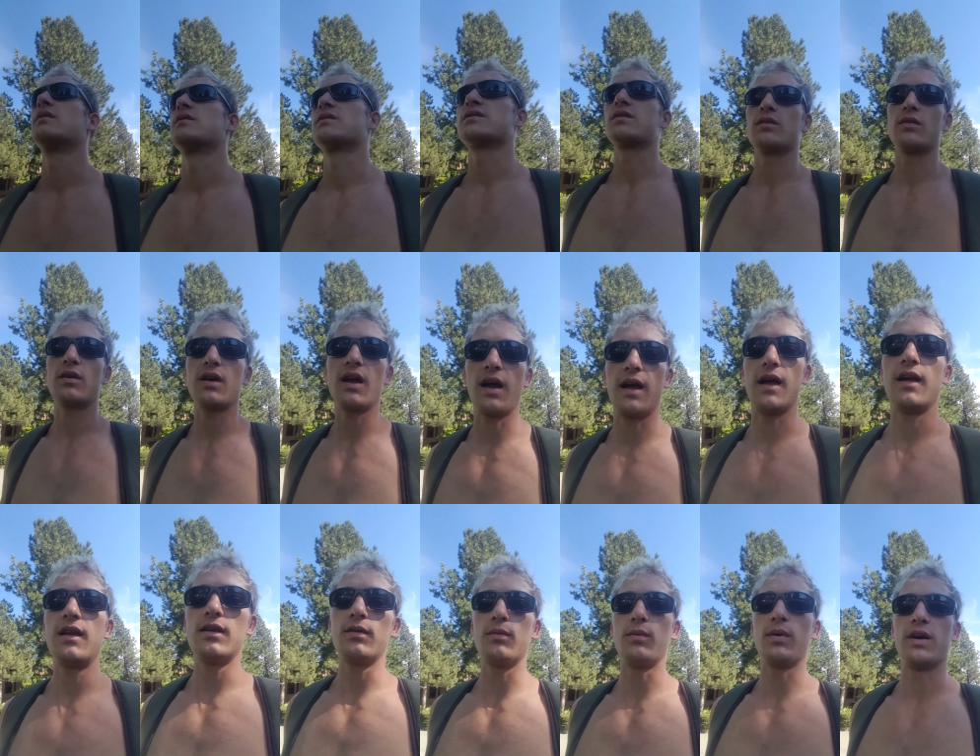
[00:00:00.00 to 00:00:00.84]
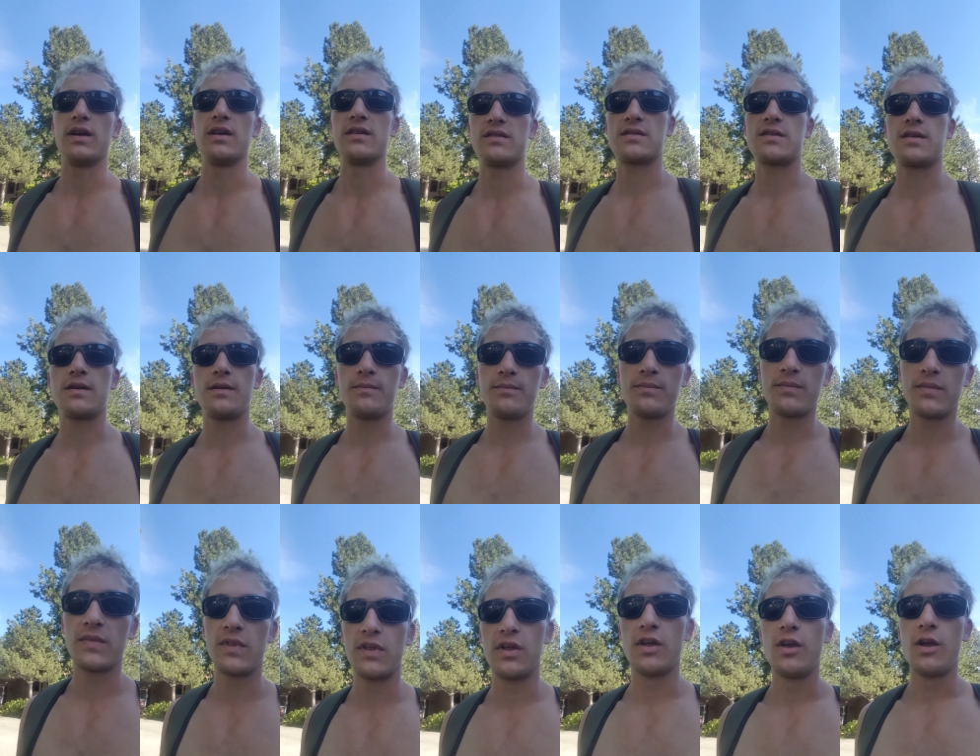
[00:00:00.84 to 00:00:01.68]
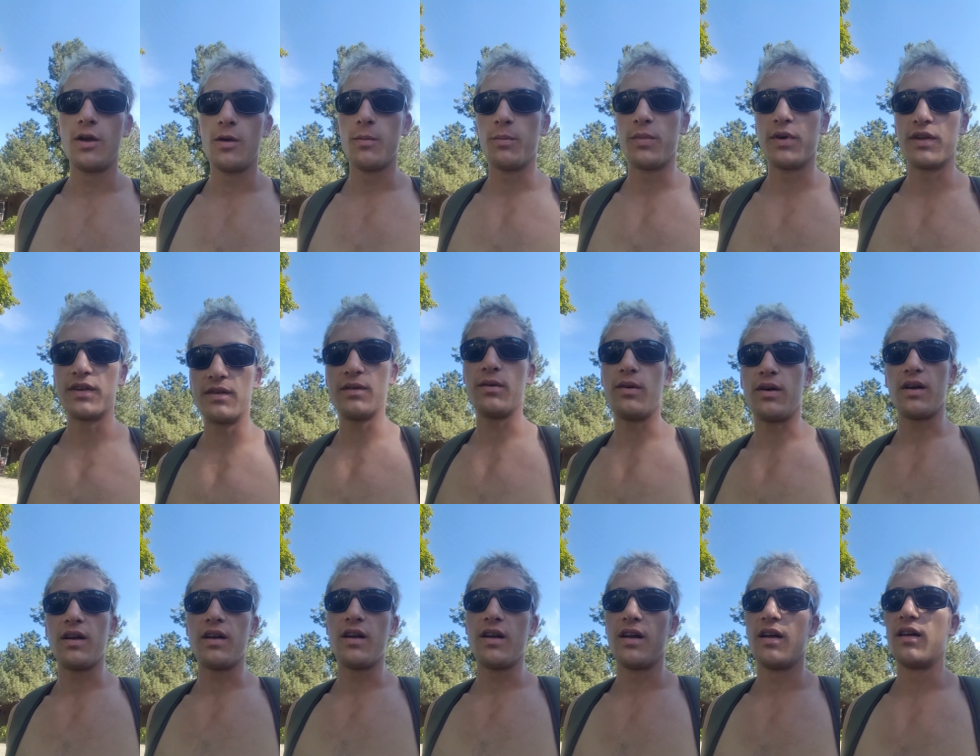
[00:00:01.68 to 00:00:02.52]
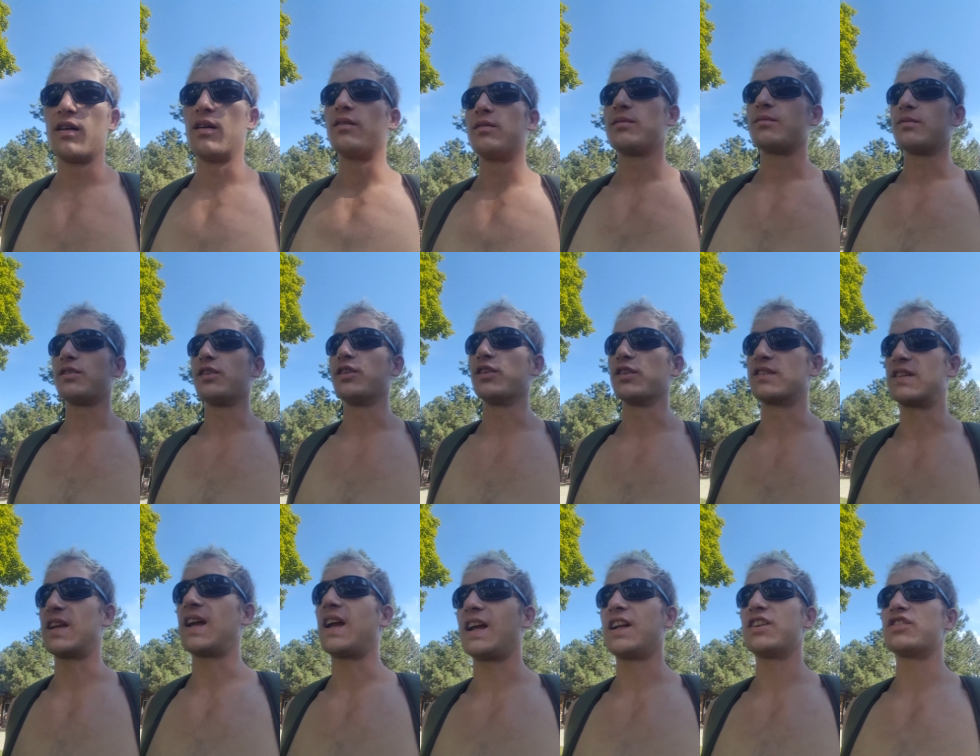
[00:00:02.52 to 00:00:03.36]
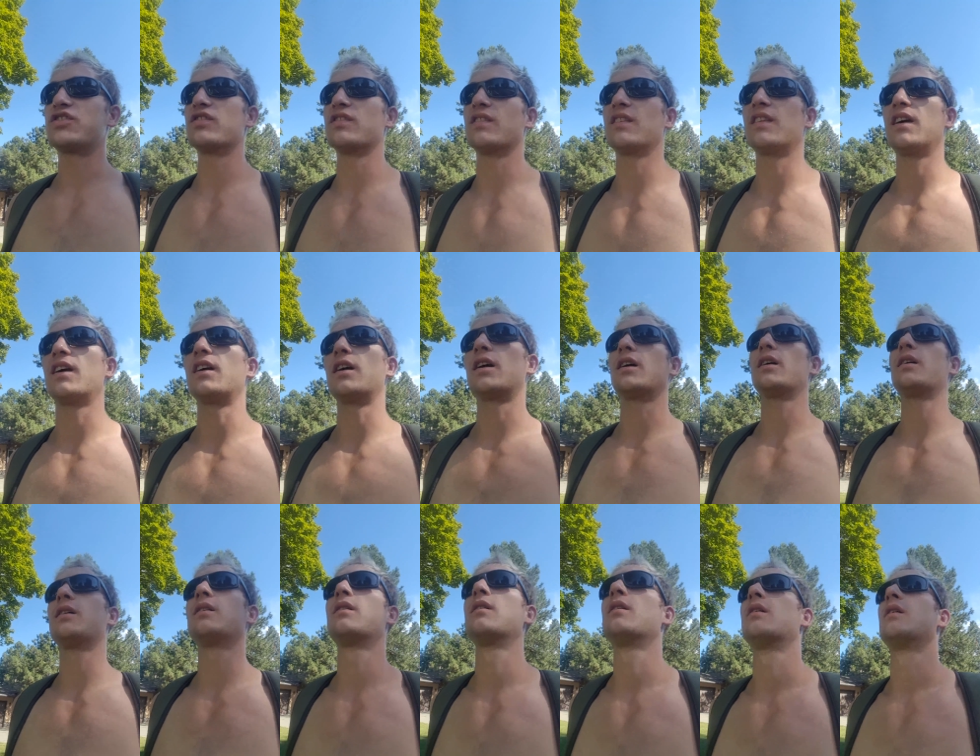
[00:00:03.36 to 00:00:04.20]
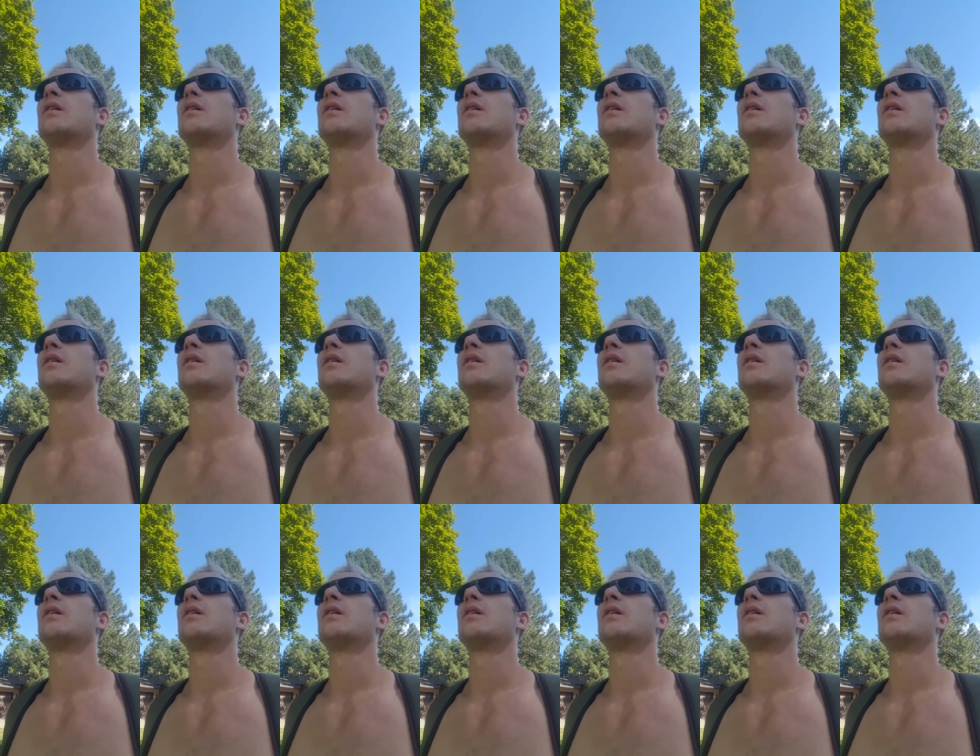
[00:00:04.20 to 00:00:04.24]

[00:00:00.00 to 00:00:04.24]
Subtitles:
So yeah, anyways, but a little tangent there.